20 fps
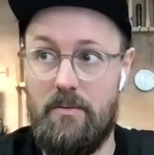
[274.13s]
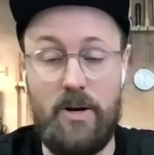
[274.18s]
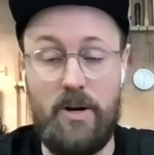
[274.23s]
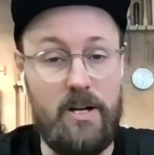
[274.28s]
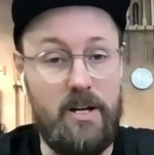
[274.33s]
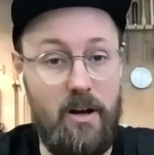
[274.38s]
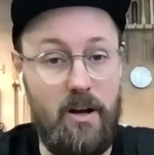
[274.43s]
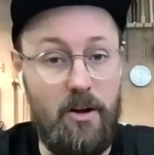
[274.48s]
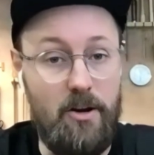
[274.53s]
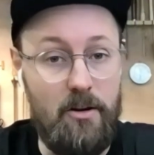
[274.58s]

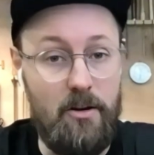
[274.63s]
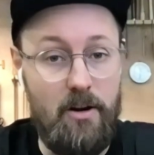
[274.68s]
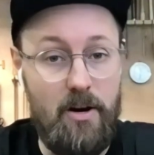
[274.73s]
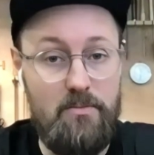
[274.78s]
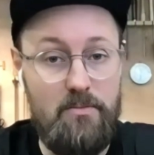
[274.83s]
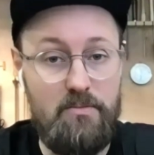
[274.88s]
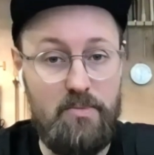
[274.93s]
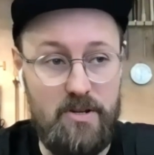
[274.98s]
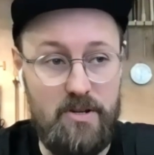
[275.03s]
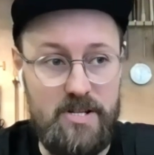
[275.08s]
working on our
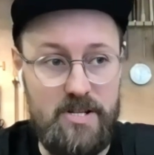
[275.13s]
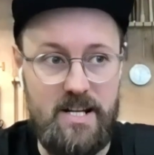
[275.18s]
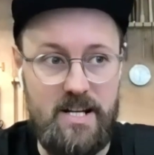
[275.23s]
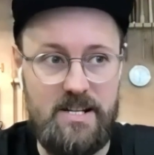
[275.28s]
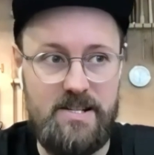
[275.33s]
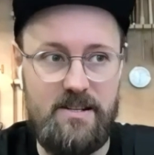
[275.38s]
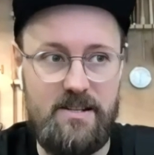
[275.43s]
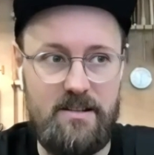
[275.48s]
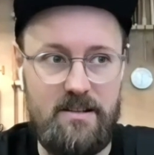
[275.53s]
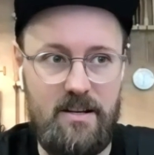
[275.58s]
own
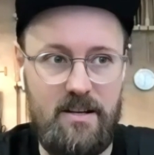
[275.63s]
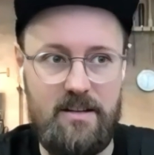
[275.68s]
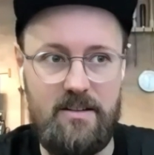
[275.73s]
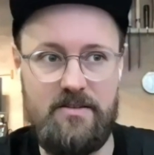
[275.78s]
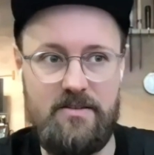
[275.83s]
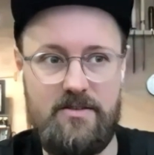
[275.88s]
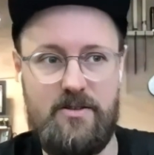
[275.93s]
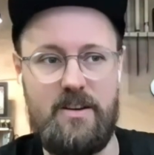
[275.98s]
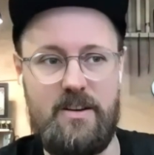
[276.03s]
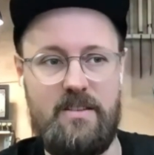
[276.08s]
projects and kind
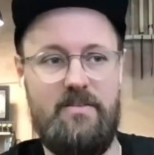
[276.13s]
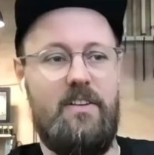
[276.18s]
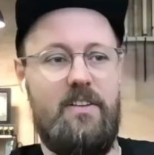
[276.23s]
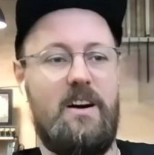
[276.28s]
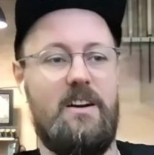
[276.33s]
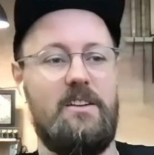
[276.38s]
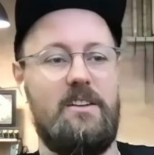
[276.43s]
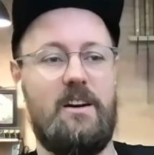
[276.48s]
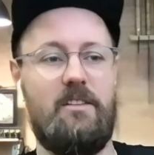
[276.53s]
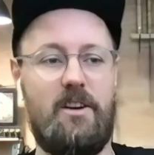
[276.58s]
of trying to
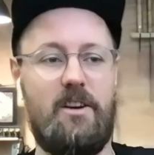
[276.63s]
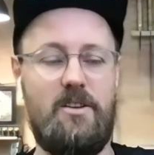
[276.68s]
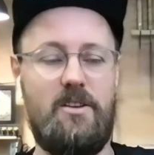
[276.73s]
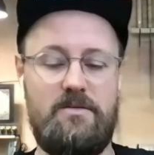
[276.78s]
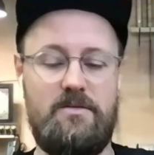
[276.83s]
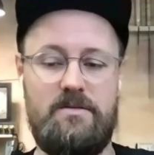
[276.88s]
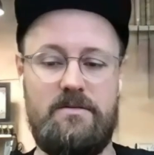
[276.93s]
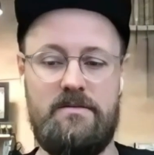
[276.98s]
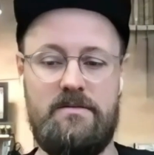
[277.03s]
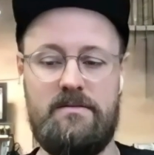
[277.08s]
find our
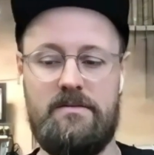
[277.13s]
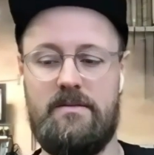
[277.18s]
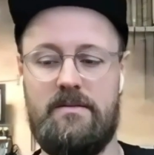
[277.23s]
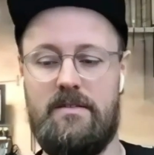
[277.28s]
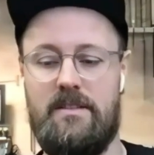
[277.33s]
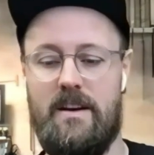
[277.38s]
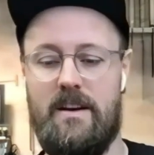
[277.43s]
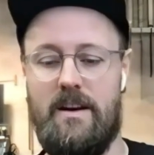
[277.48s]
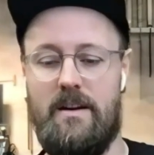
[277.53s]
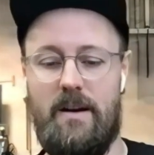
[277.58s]
own,
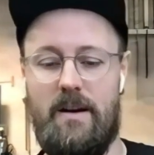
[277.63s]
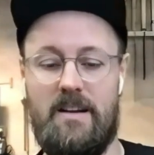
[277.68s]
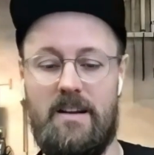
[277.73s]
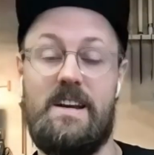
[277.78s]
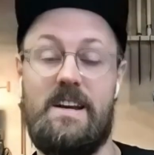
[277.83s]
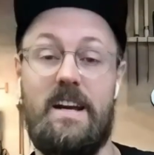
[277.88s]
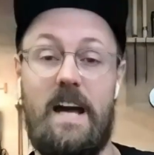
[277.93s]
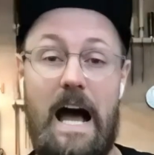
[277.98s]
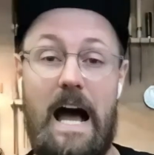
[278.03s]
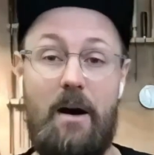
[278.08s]
I
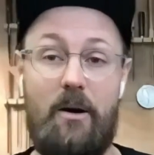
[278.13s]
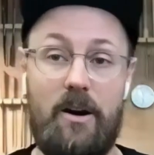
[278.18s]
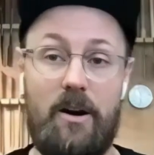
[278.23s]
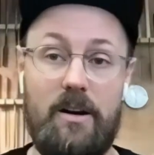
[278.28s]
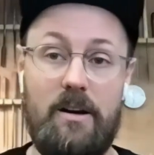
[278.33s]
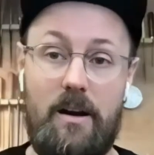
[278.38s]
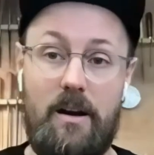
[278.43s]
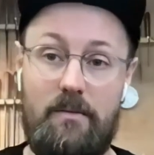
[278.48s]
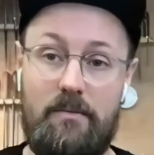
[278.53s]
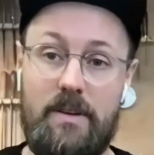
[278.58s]
say
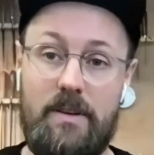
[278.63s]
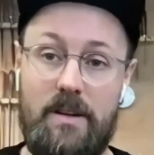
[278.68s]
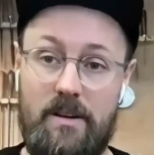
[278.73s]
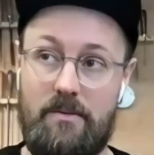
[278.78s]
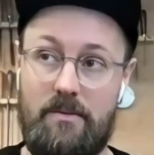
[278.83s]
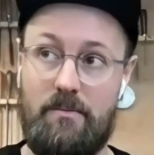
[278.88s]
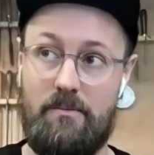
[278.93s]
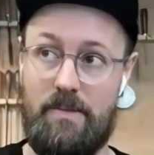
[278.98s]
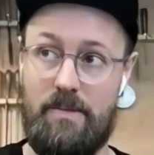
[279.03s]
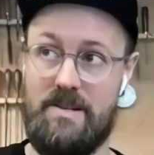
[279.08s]

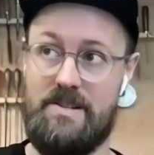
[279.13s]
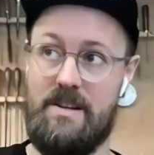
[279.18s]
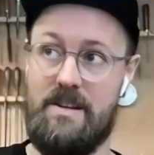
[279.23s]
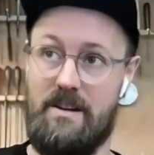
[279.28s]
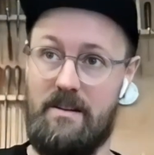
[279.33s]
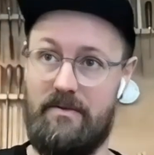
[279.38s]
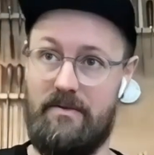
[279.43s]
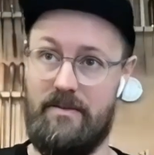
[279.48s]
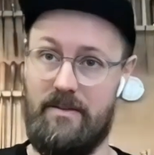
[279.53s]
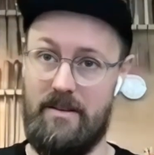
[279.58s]

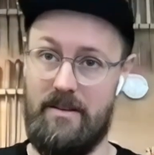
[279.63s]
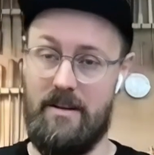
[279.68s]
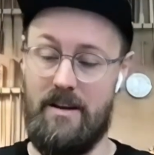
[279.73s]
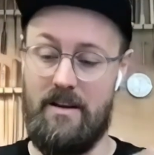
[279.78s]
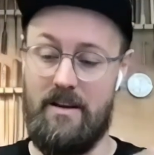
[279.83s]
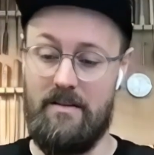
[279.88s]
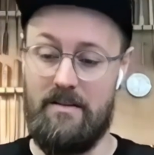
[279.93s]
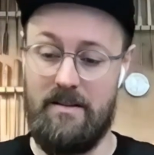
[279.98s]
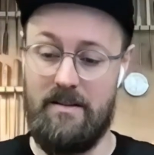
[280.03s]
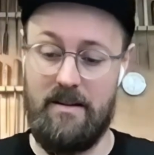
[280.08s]
myself and
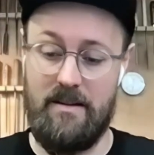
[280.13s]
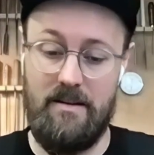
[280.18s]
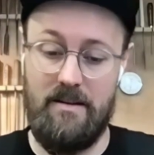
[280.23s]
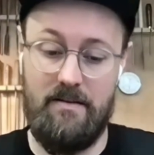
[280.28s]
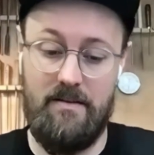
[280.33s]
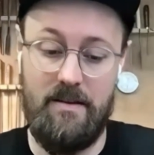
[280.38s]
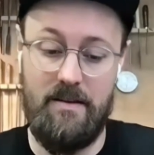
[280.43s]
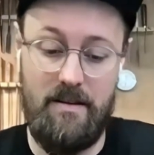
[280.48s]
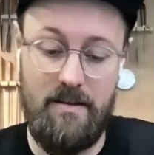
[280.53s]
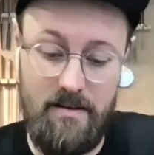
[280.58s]

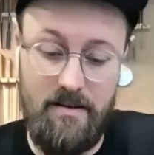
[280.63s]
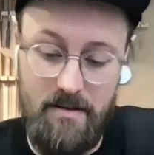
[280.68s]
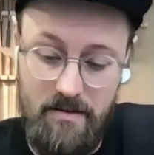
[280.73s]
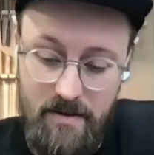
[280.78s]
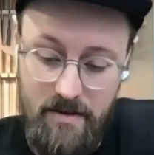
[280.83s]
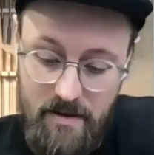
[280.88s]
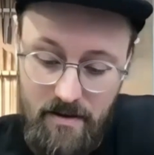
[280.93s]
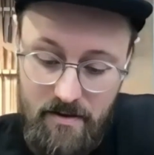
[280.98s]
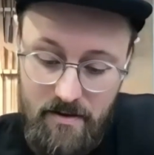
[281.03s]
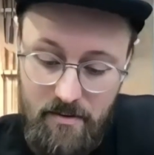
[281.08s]
the
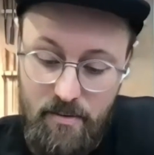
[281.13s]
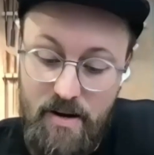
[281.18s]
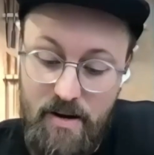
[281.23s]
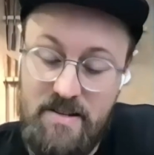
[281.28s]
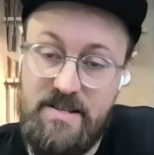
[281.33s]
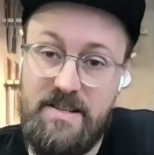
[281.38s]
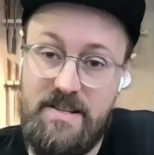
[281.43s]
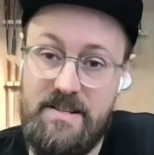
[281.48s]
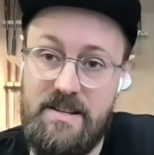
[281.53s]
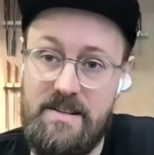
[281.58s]
other
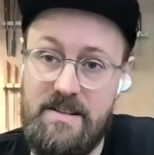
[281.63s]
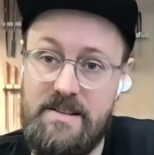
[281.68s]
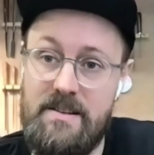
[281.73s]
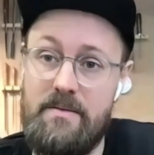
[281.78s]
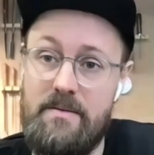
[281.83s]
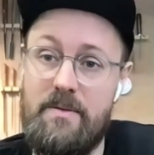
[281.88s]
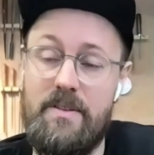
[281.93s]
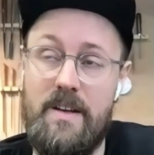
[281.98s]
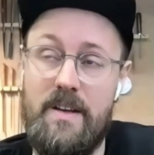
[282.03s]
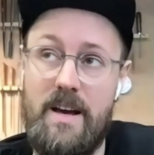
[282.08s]
apprentices
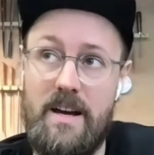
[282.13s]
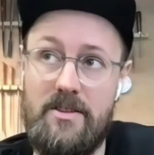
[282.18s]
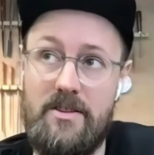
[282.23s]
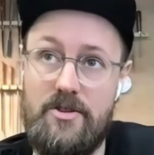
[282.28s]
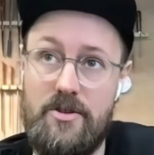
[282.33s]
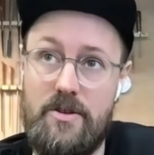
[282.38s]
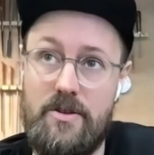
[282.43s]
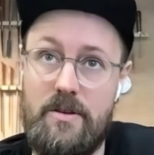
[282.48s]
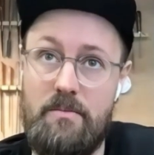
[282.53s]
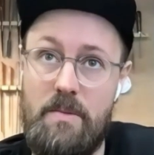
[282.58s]
that were there
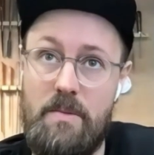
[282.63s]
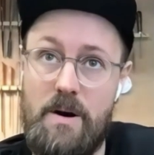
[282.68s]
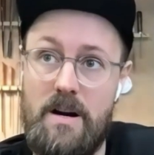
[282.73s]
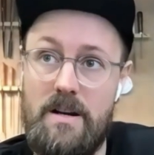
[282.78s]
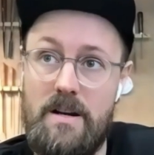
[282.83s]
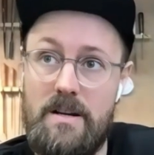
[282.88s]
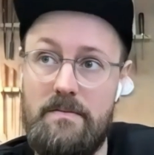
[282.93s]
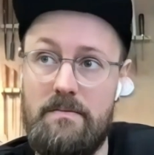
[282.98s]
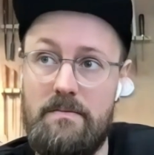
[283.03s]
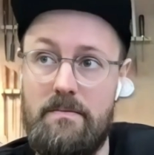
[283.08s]
during
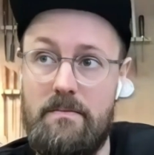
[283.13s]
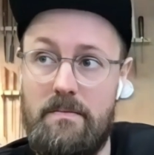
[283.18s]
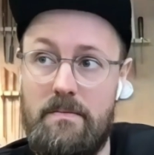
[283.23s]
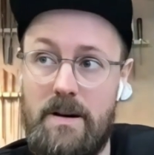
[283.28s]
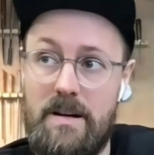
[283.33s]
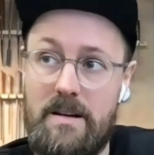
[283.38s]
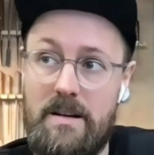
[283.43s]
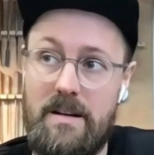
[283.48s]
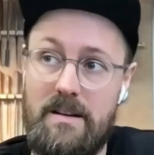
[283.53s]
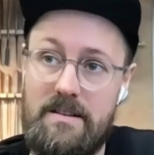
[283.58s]
my
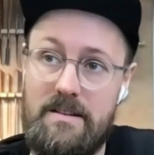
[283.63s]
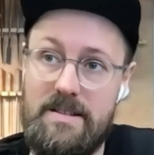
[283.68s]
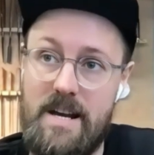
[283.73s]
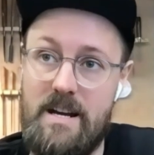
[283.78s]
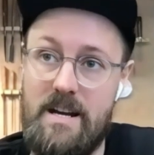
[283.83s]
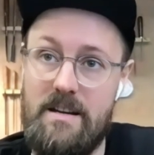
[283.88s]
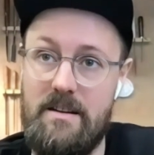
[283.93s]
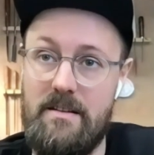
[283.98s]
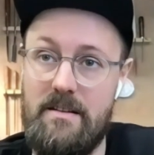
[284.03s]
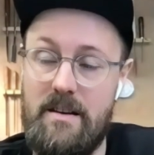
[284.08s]
kind of
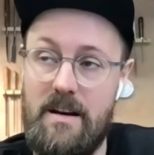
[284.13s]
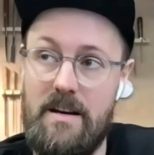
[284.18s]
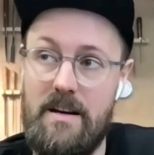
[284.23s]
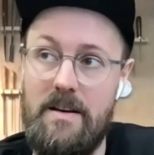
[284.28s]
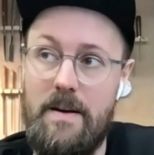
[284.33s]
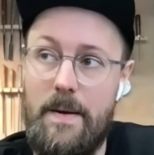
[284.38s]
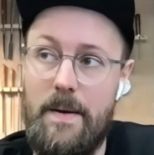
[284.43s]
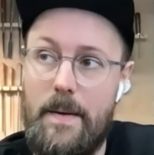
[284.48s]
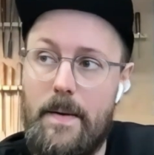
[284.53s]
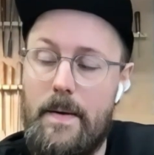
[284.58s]
tenure there.
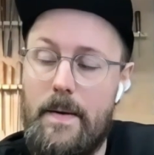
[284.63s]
